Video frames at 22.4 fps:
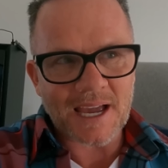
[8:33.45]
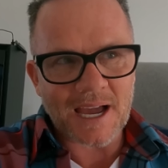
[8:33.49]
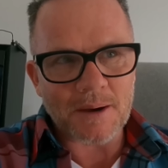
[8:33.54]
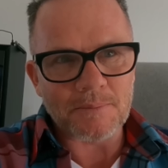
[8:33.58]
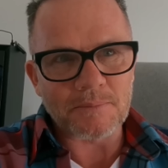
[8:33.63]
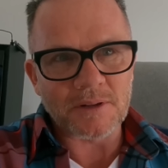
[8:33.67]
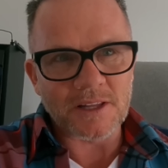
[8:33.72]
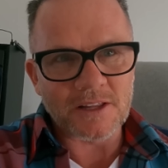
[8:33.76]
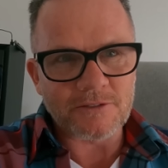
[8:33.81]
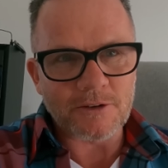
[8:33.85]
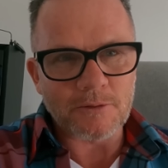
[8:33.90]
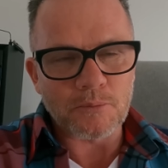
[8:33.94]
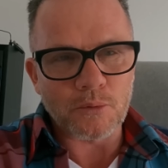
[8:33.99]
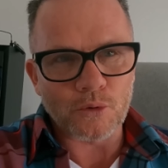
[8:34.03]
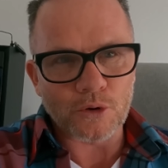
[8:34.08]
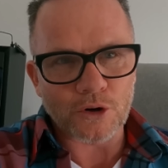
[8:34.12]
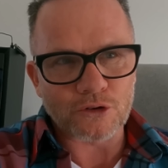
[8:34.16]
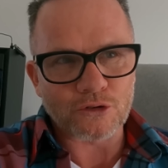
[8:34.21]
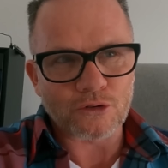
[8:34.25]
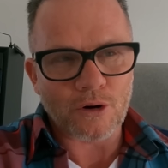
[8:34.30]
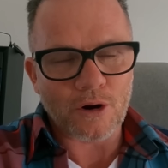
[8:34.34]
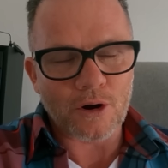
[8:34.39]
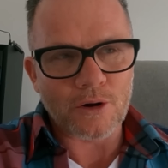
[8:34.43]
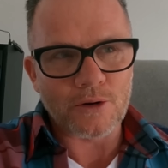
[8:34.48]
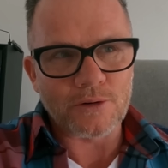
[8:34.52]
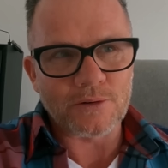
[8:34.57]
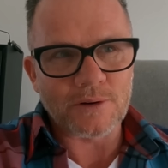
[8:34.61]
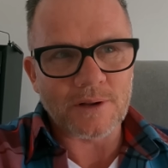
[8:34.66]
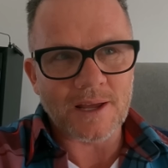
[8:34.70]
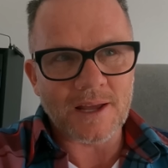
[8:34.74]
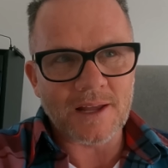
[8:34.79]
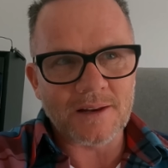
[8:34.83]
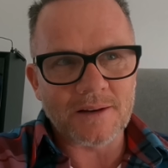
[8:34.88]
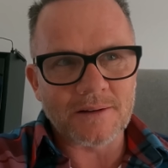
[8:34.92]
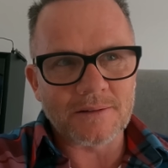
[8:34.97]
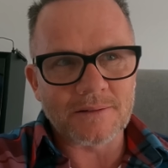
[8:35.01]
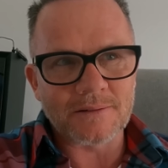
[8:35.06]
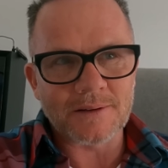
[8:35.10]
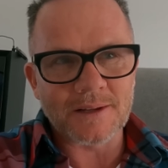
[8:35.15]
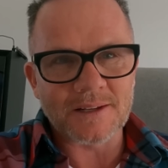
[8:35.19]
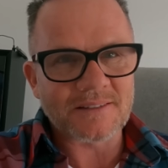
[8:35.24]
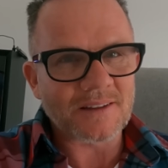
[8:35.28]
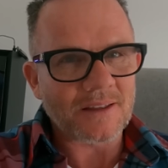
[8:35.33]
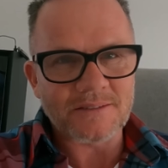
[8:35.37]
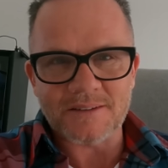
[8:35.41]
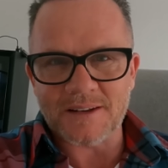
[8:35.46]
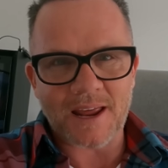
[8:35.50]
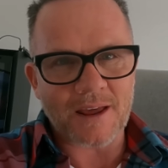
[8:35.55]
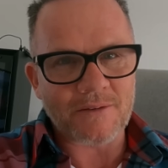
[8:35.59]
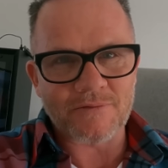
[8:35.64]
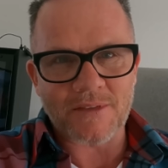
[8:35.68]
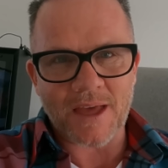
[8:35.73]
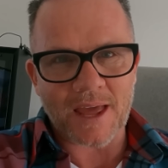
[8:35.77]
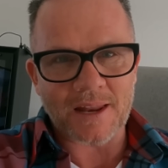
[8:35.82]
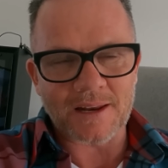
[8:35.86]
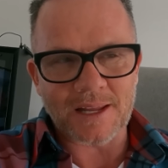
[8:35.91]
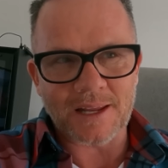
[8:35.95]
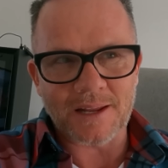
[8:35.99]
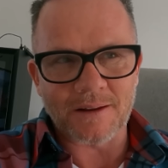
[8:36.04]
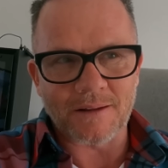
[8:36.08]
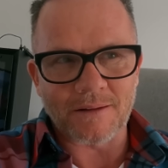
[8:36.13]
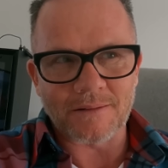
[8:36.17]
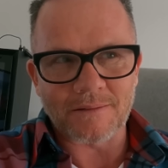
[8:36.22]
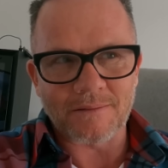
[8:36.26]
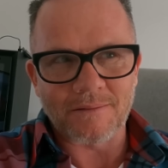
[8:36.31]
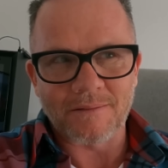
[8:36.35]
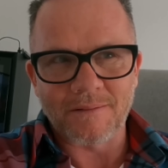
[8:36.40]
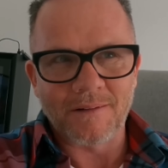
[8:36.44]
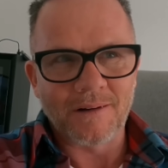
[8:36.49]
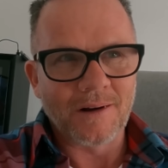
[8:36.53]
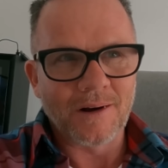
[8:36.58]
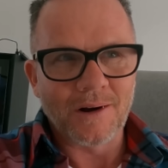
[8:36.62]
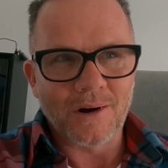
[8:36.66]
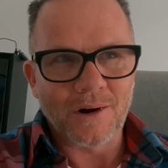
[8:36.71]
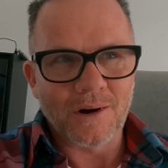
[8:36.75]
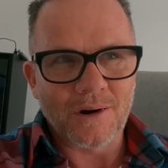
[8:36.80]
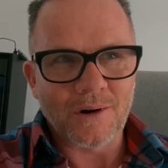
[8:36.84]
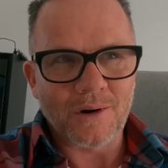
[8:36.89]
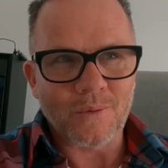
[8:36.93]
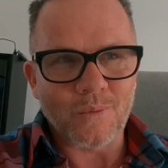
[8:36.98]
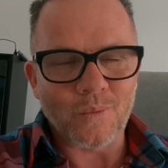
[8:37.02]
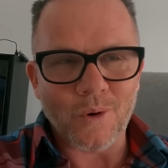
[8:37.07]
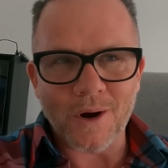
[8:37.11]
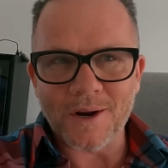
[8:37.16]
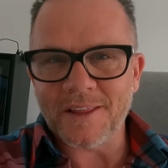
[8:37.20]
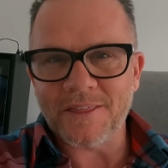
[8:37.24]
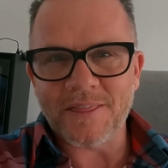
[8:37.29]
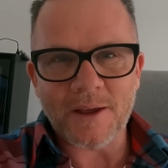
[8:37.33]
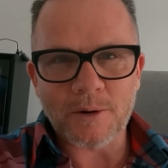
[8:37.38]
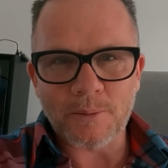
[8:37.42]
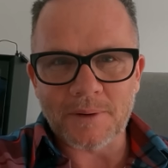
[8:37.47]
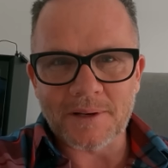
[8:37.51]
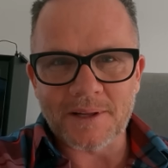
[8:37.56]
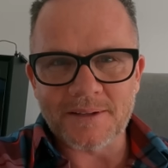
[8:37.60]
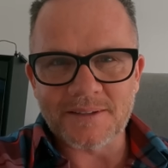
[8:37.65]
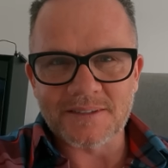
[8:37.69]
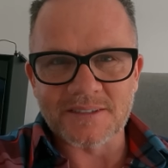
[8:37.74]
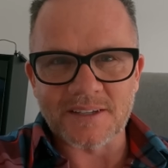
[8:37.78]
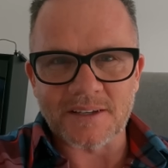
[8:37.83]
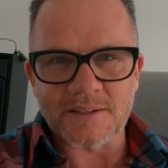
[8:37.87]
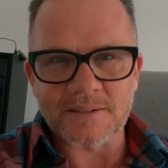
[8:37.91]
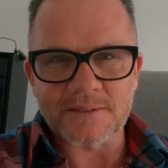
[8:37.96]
can't believe I bought a drone and it doesn't have that in it. Why did they release